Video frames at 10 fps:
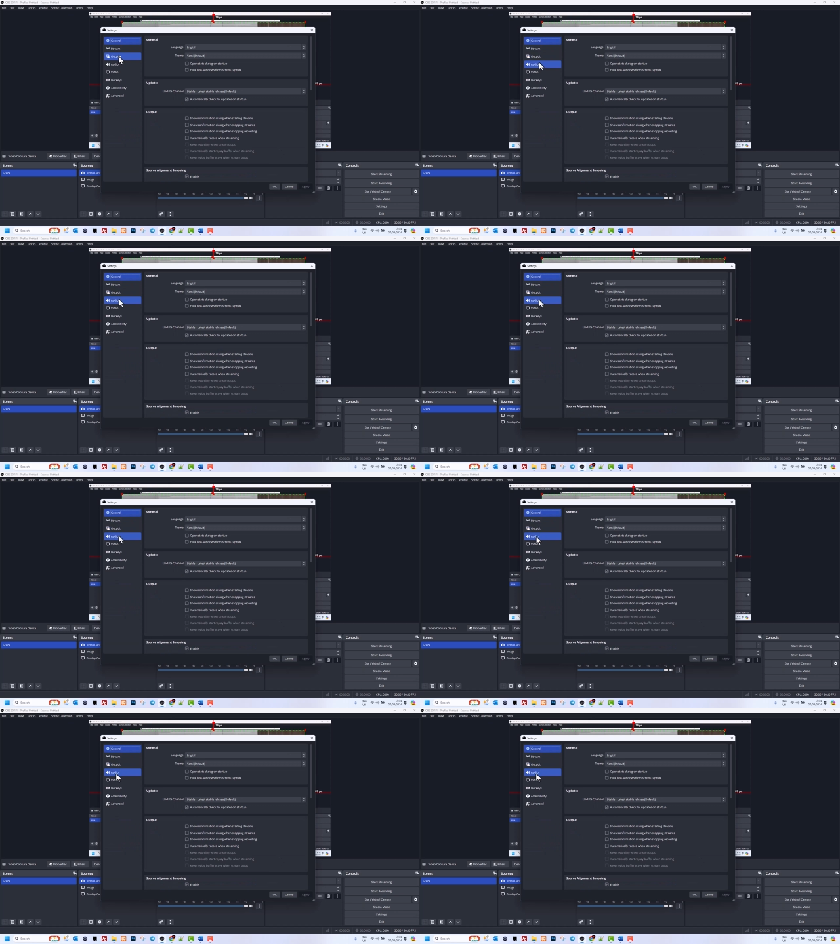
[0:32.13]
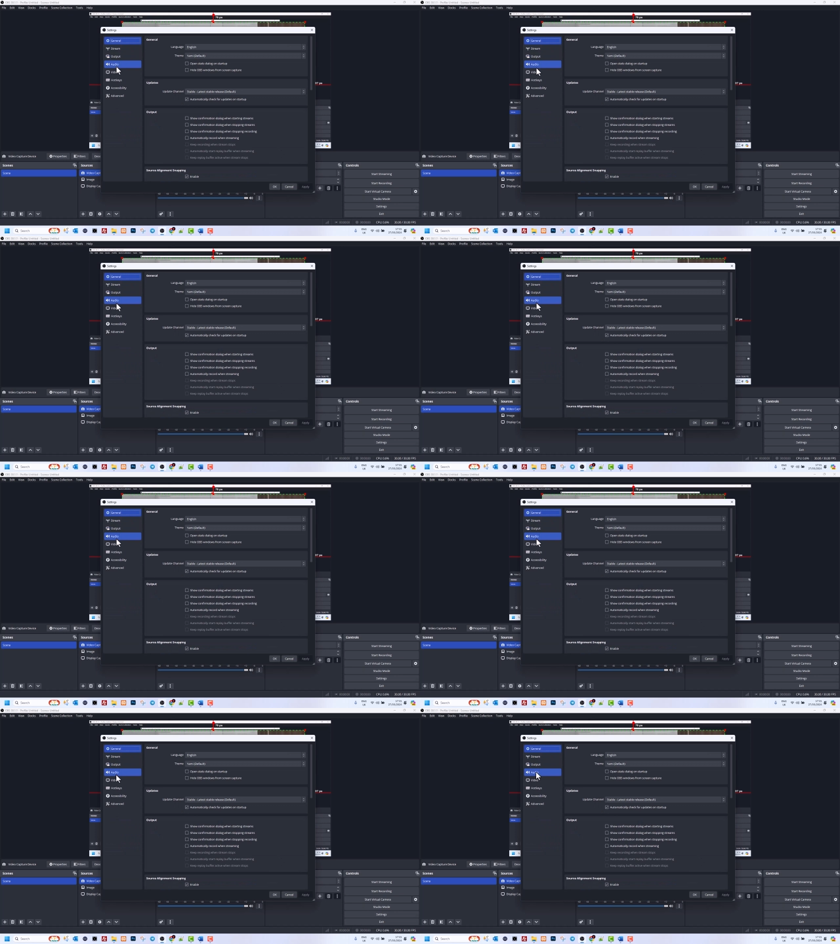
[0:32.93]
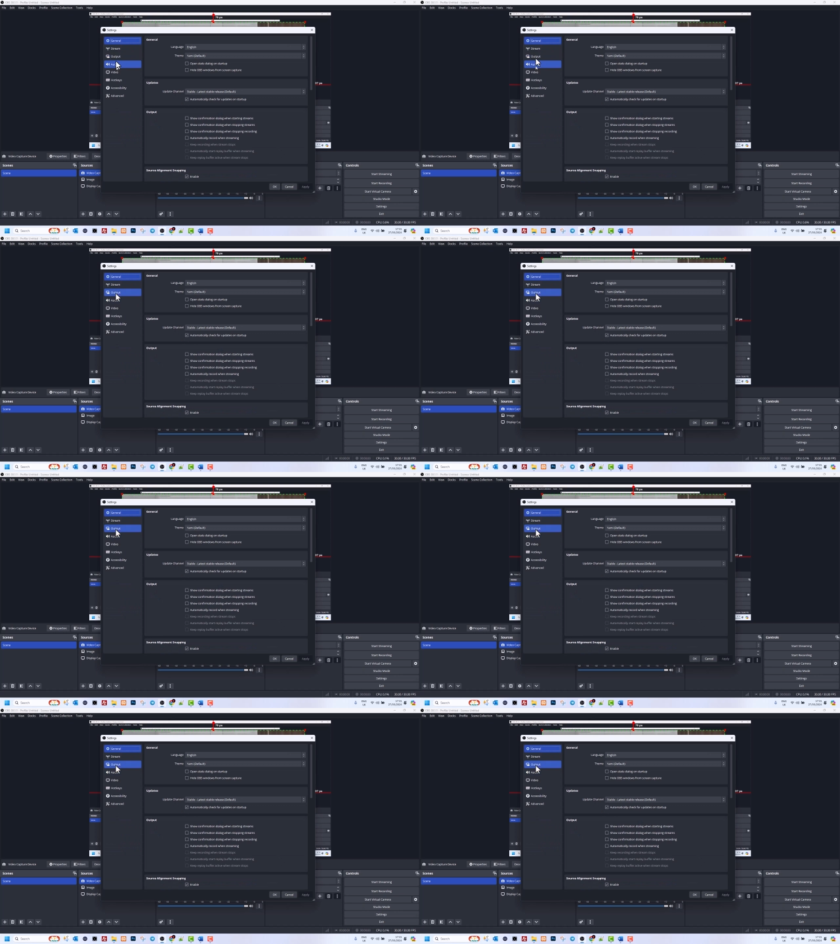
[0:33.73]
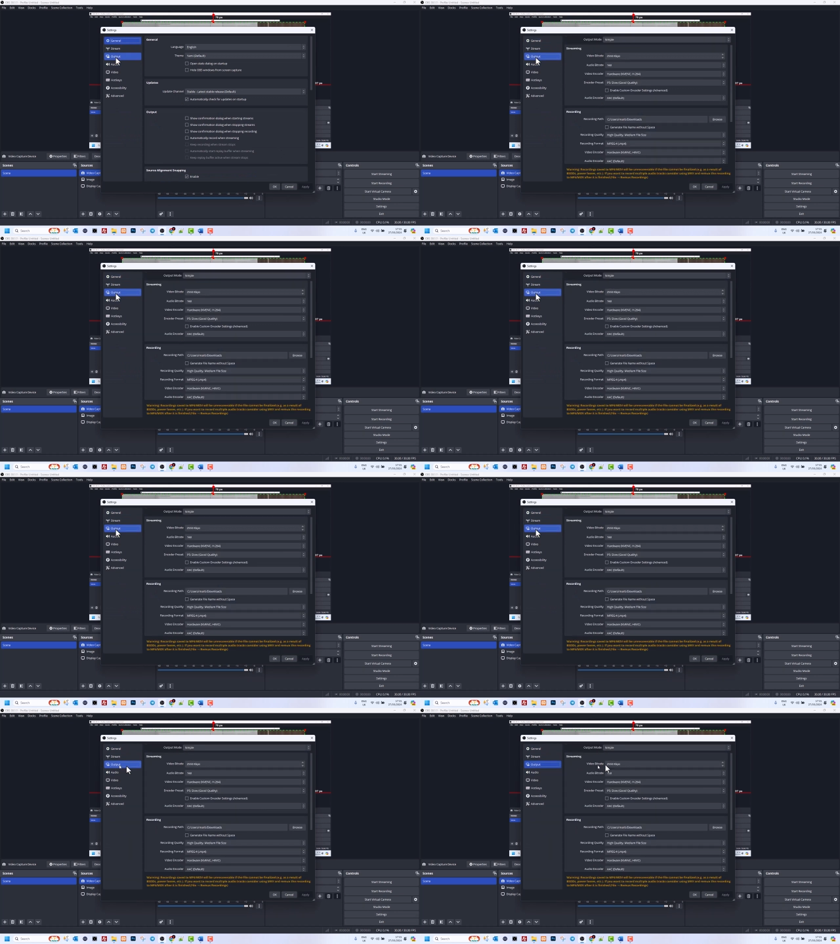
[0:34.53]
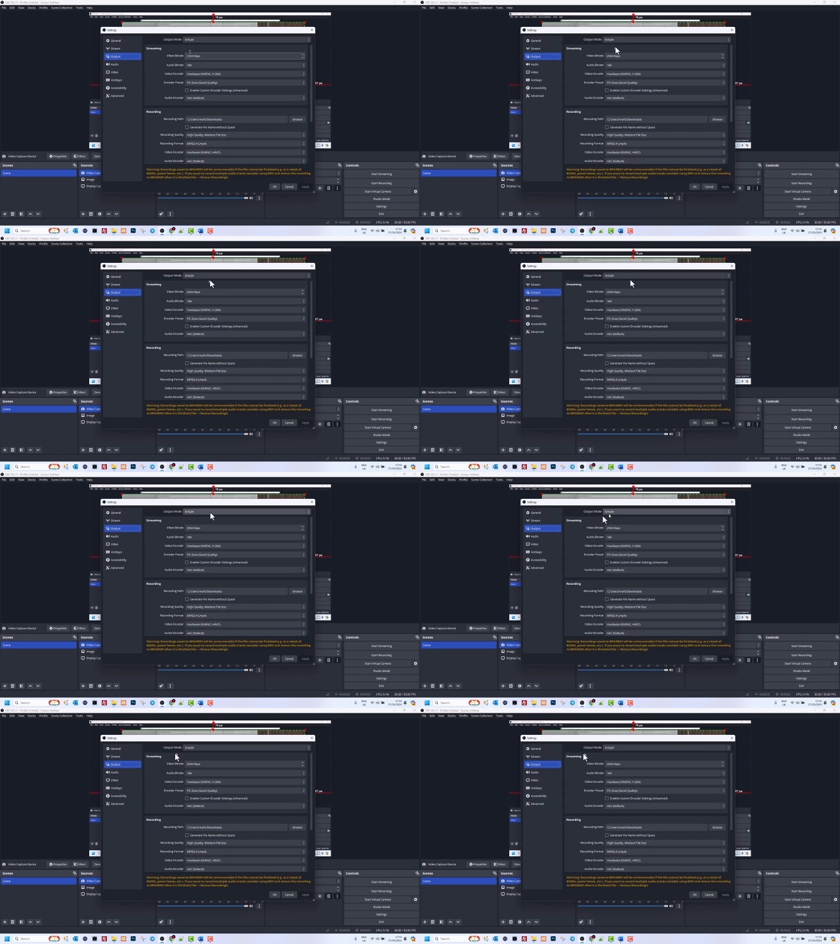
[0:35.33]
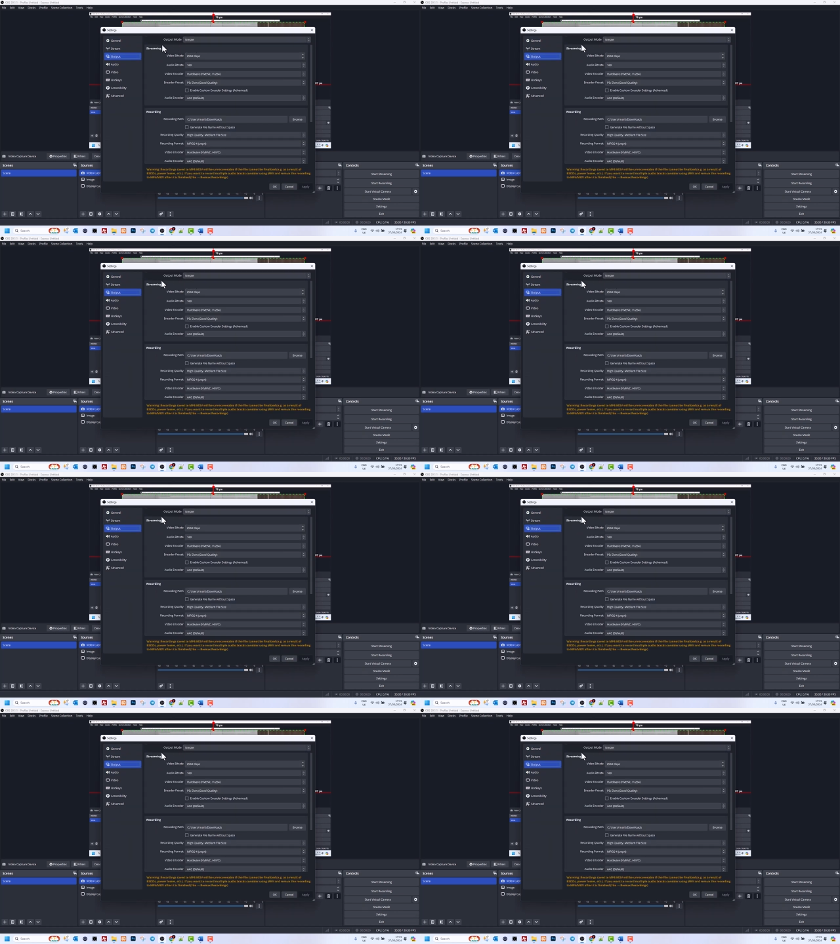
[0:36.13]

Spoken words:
(no speaker visible)